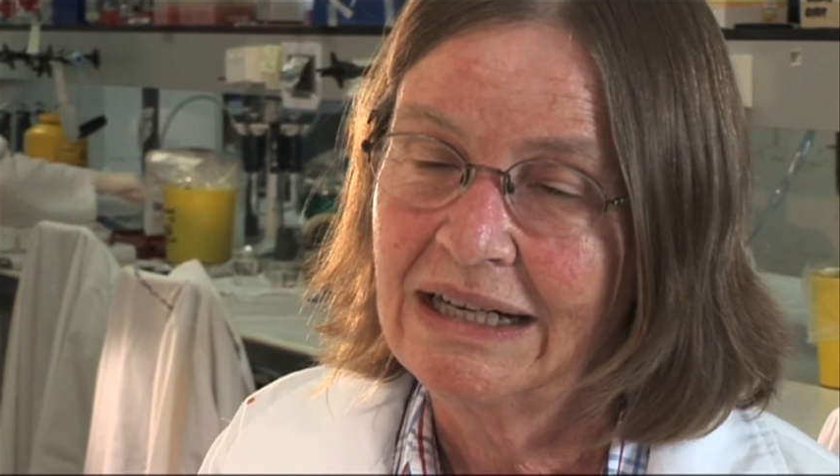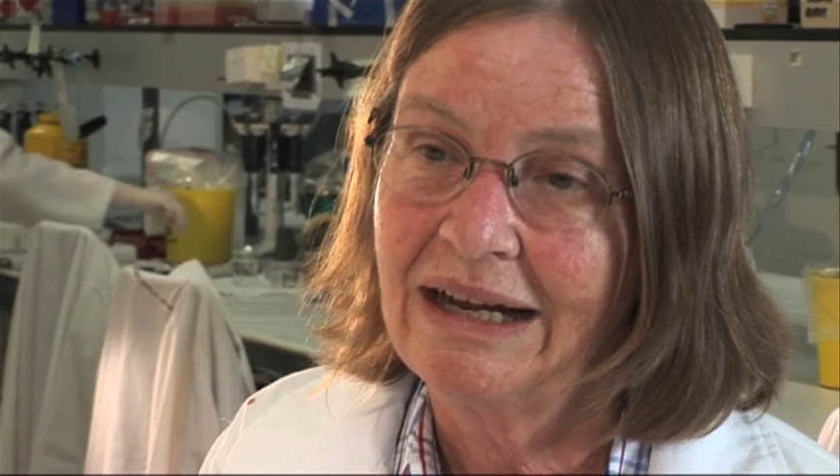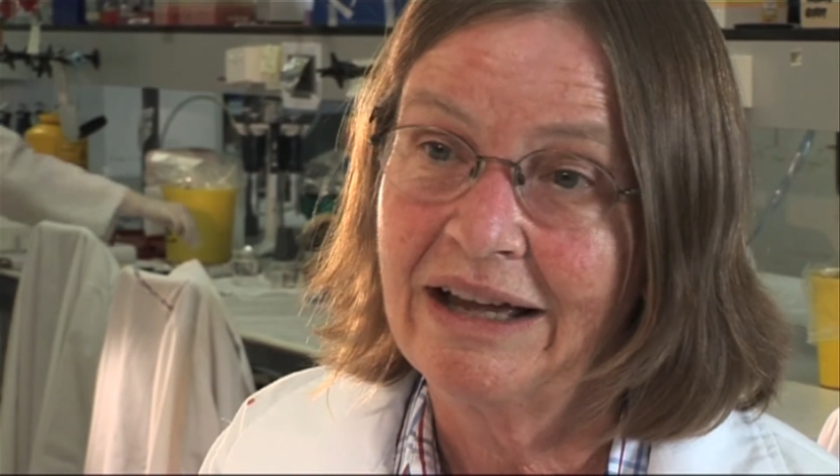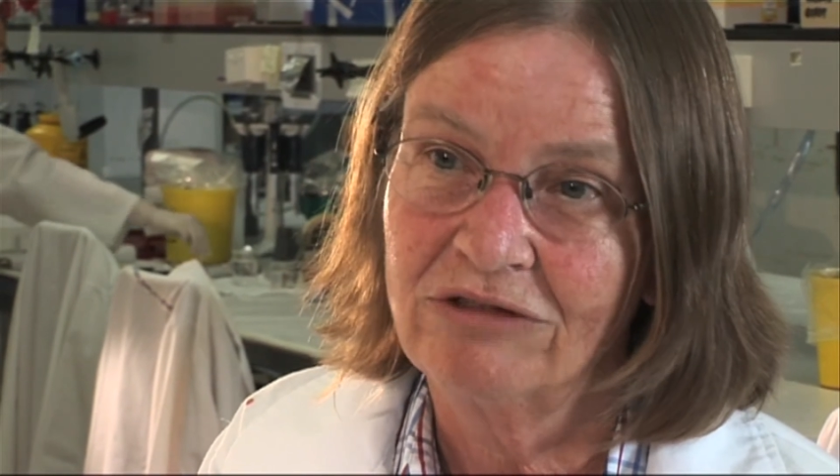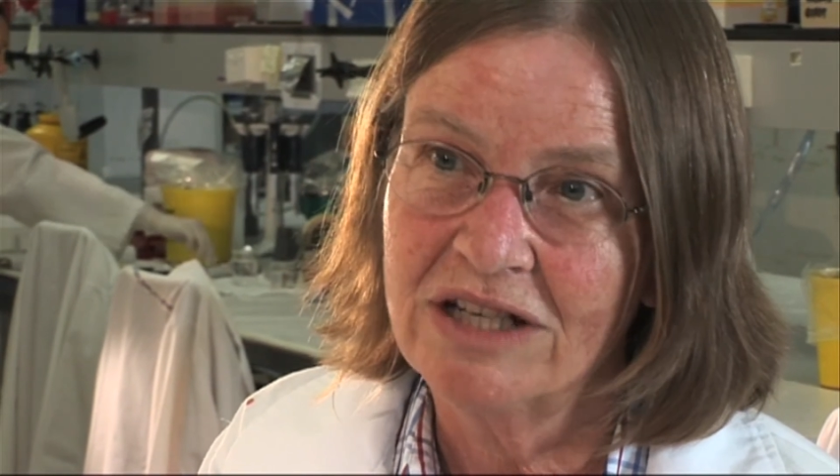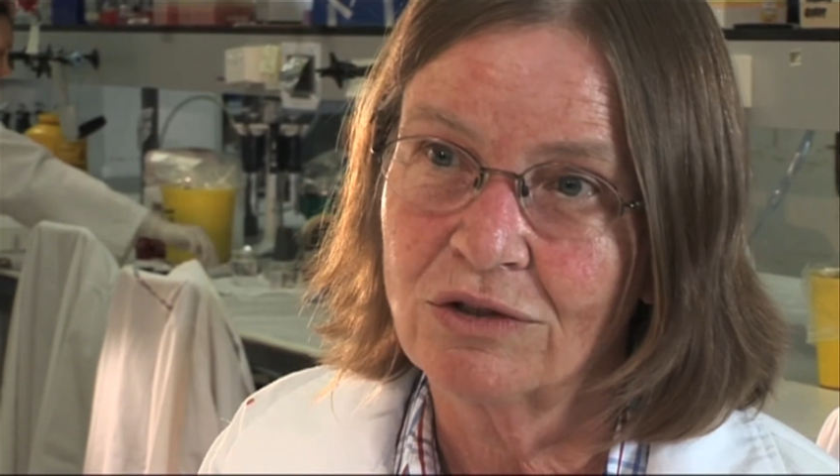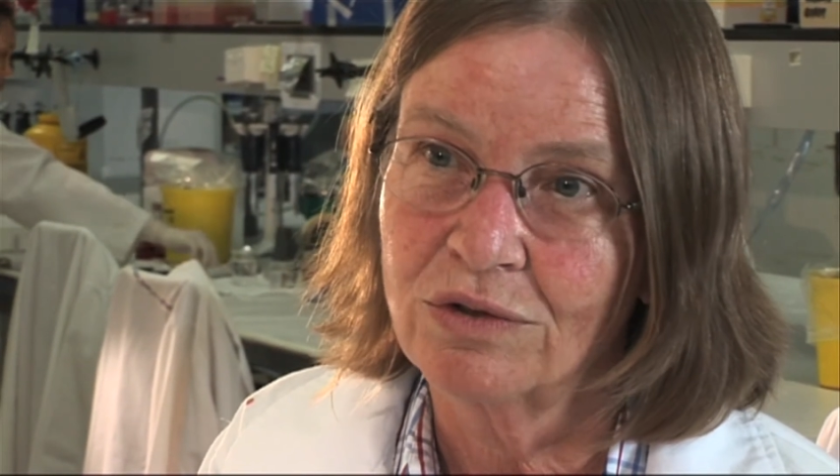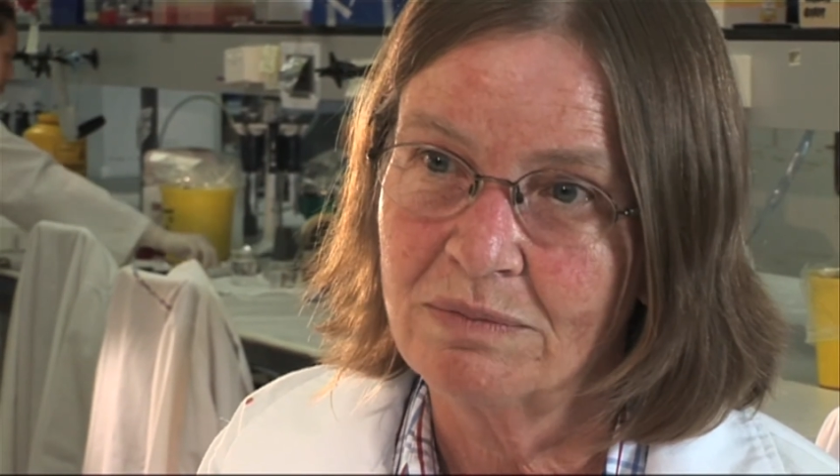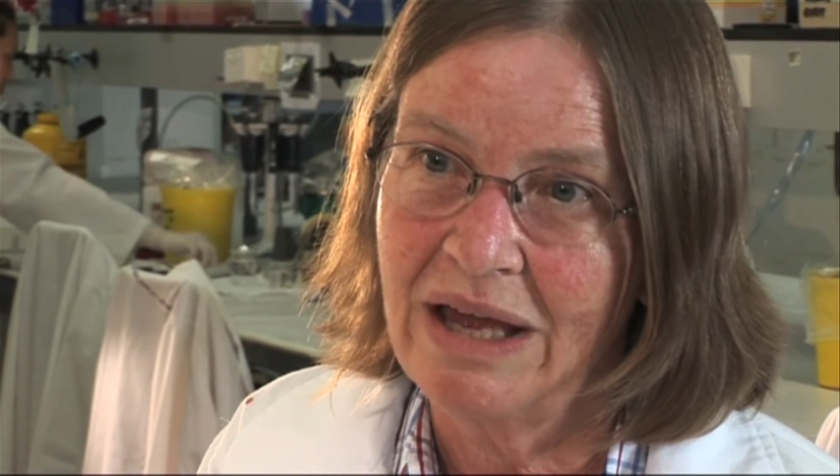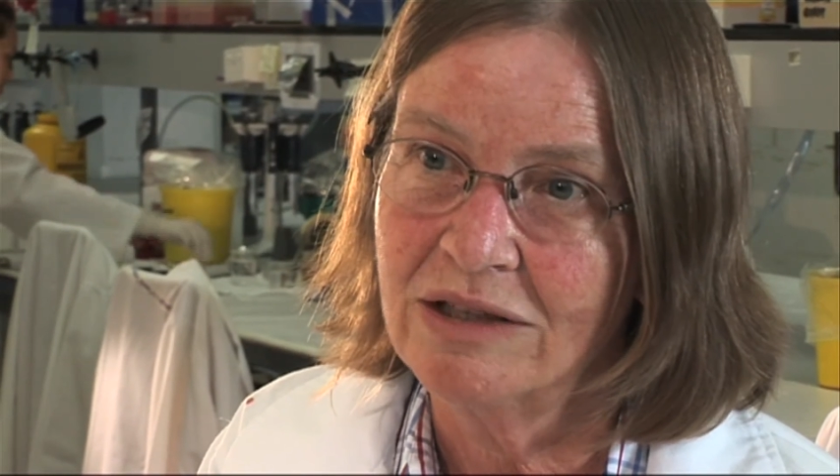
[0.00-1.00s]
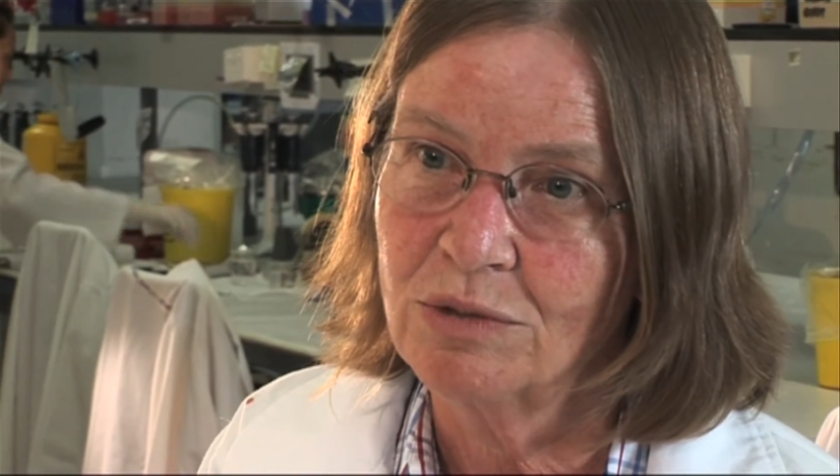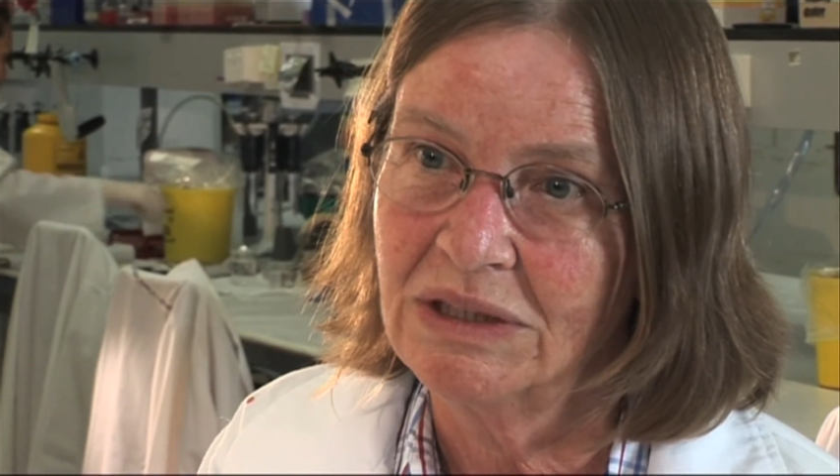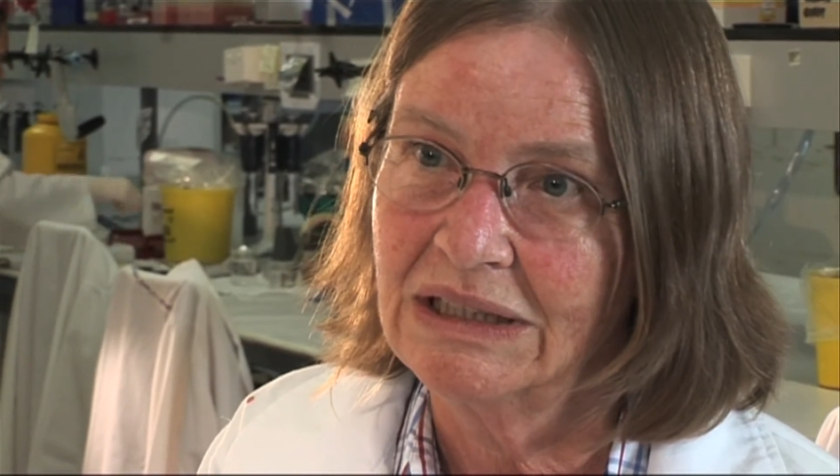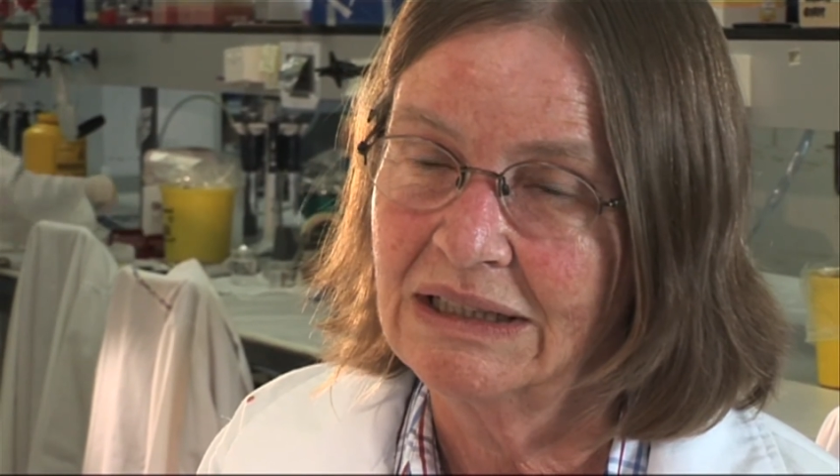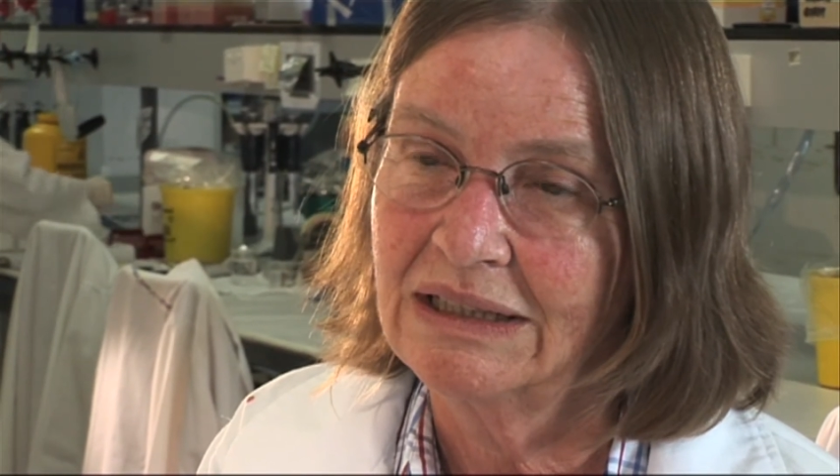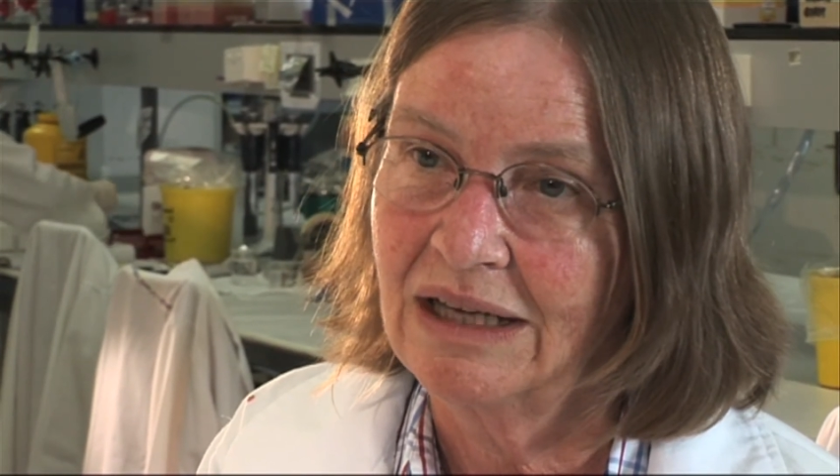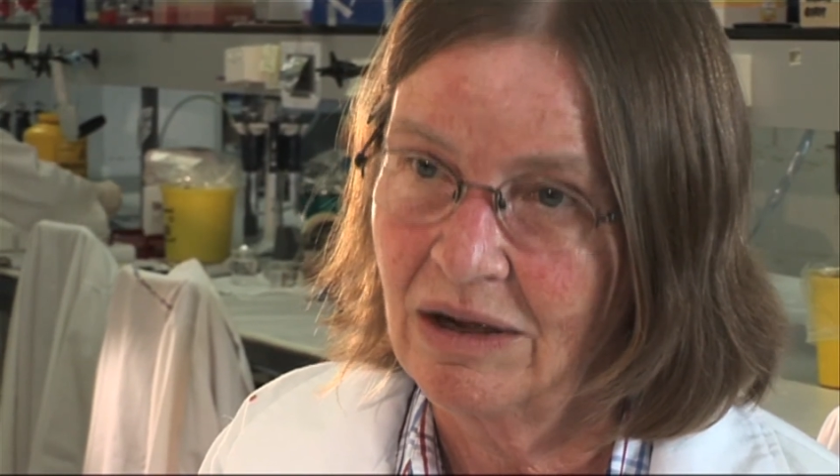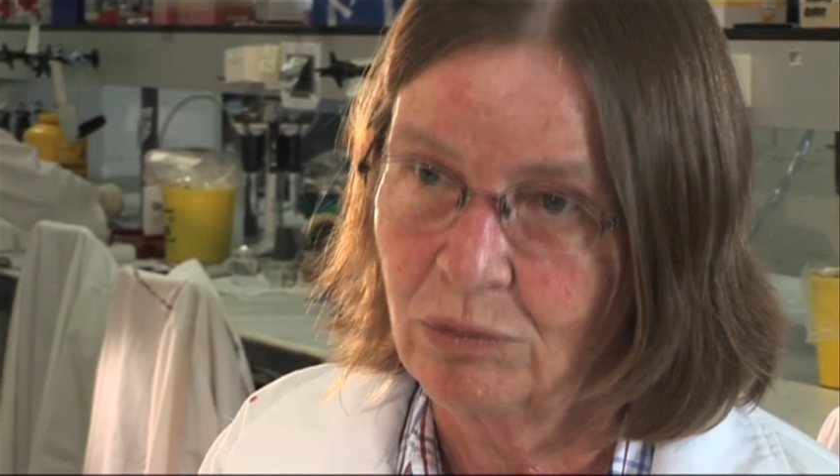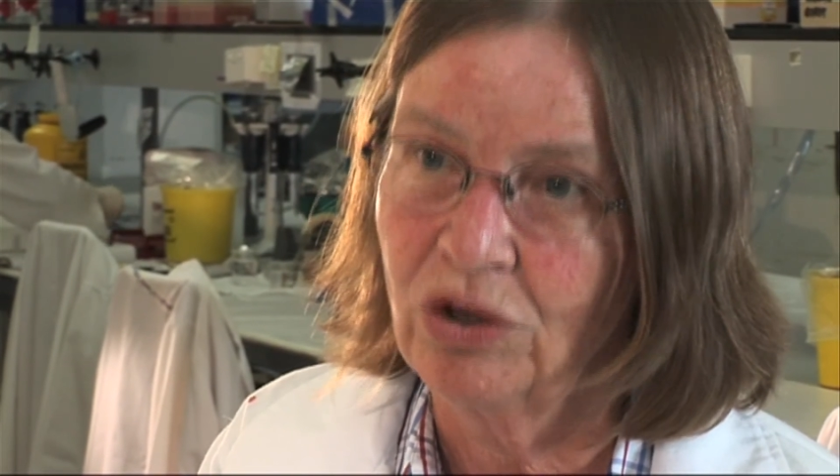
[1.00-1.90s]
and Resource Management are